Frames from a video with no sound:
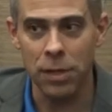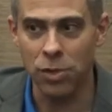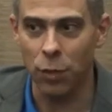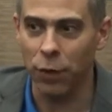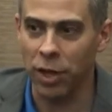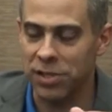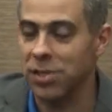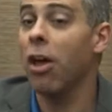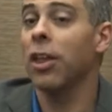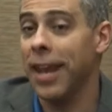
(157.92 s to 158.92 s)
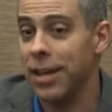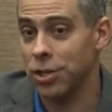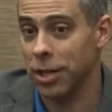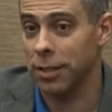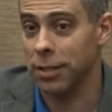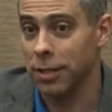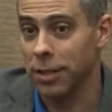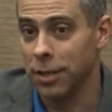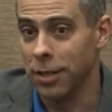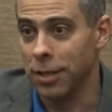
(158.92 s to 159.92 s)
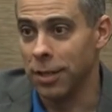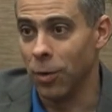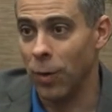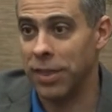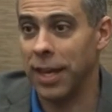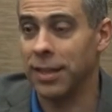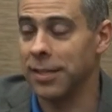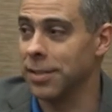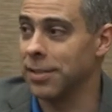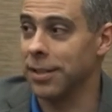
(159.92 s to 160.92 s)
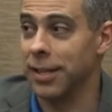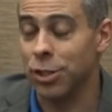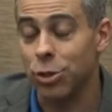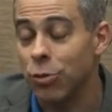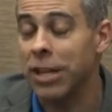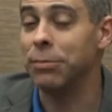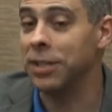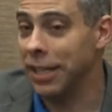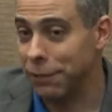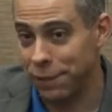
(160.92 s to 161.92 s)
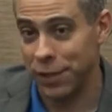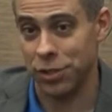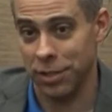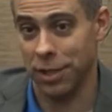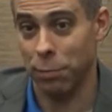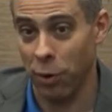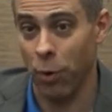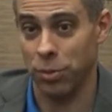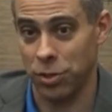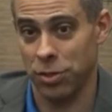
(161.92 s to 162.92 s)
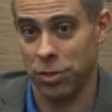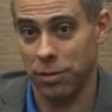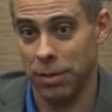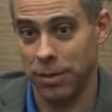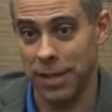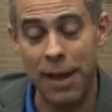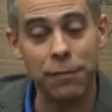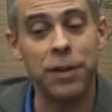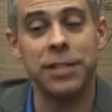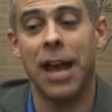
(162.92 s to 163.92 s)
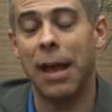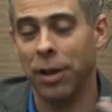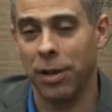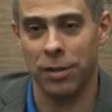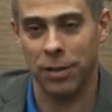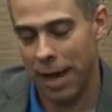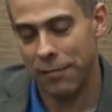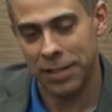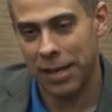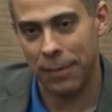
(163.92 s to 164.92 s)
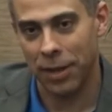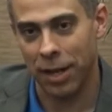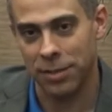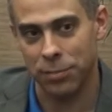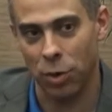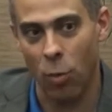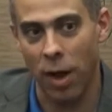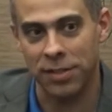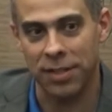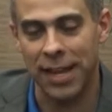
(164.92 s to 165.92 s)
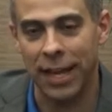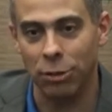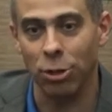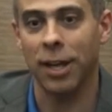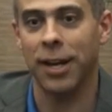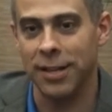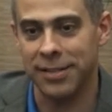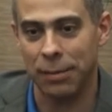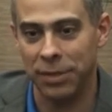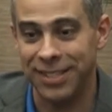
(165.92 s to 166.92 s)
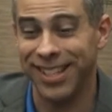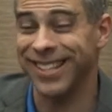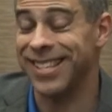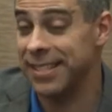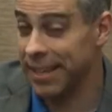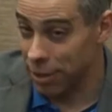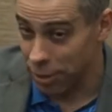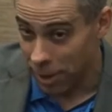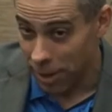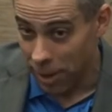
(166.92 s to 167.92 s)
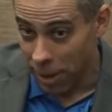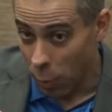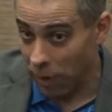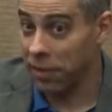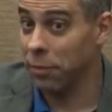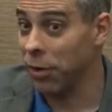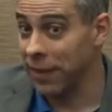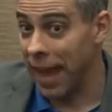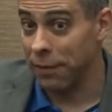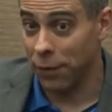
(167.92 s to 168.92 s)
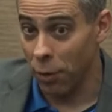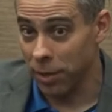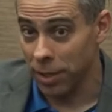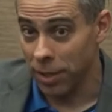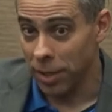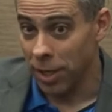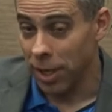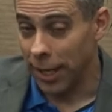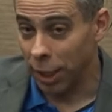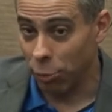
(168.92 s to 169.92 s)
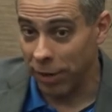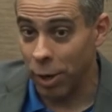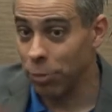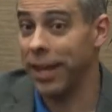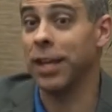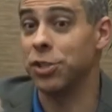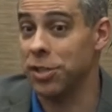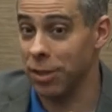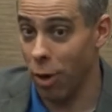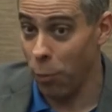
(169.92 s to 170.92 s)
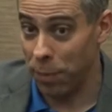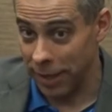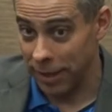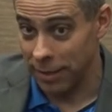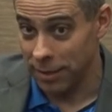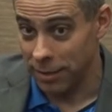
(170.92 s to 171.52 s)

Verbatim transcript: So for consolidation, we think this is an extremely efficient approach. Every time, a, every time the customer wants to take a look at an assembly to consider whether to bring that forward, in Creo they can just open it,